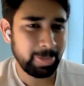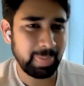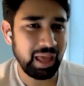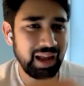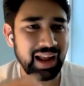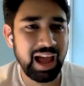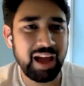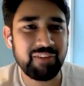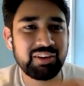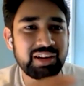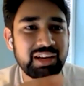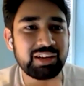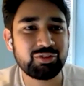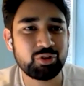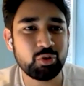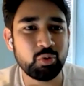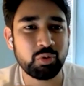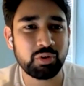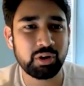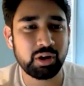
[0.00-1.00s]
and have an
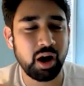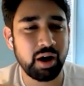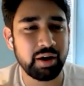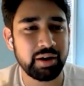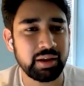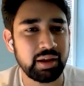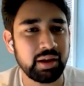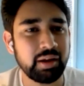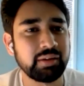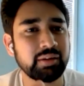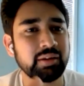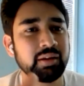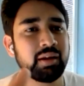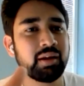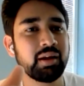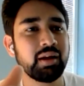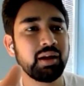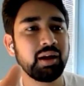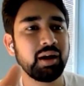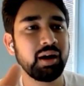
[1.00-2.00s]
issue regarding it,
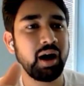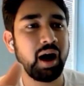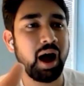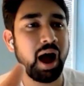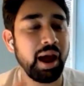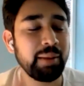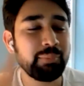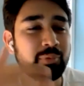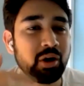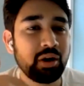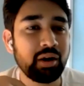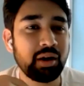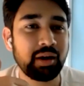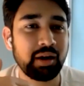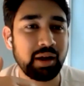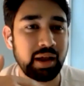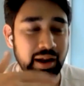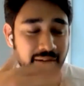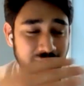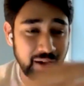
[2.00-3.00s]
I'm going to,
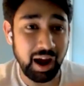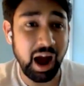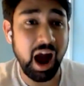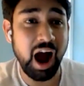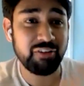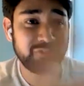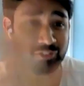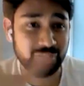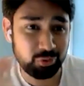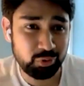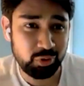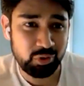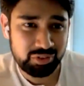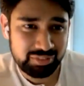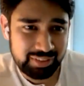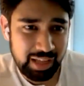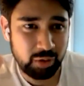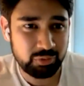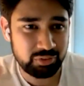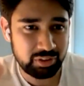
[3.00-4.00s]
after those
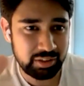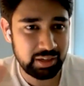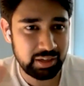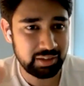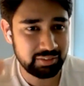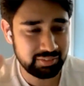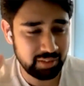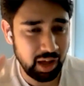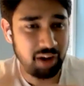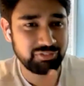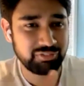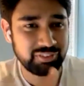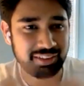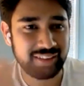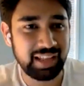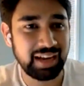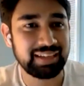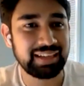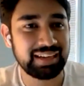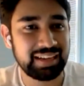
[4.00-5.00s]
1,000 days, after
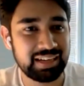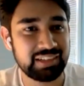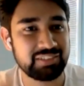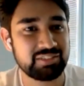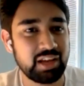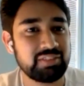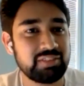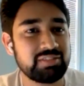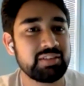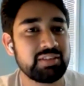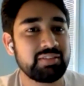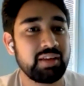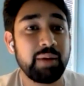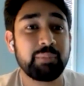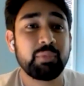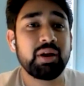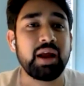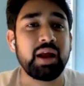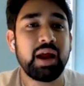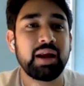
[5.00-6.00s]
that delayed justice, I'm
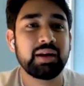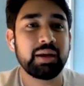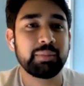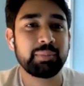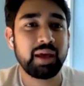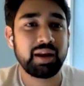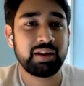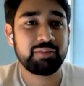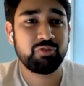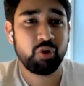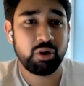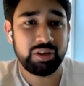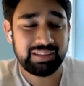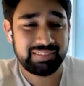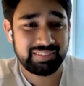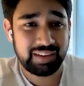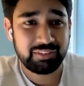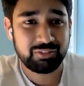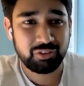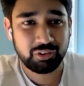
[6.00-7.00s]
going to end up getting 40
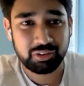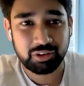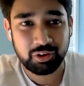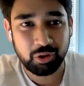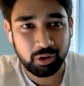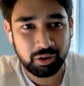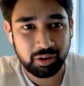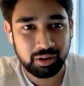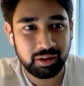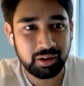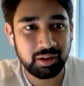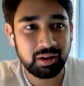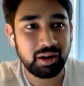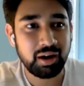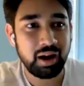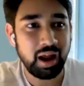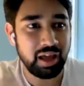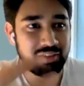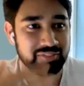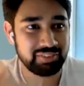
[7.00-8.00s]
cents on the dollar
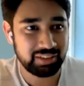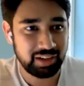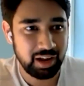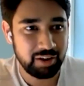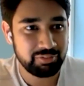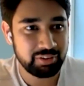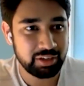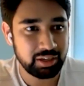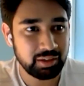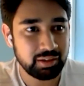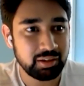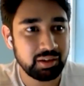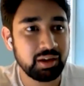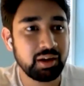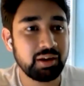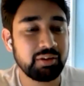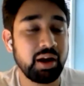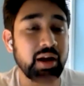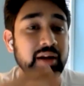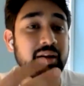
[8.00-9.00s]
as recovery,
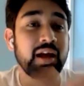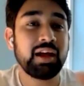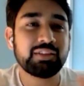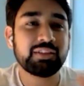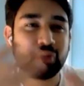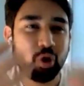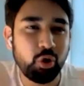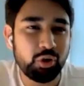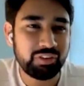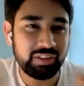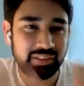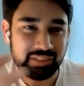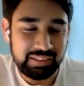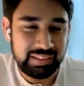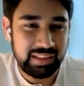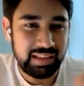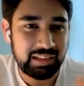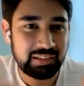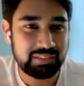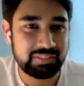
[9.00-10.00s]
right? Those are the
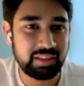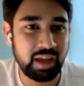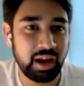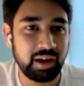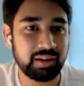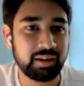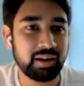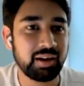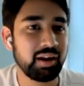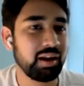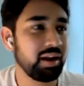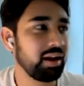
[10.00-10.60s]
things that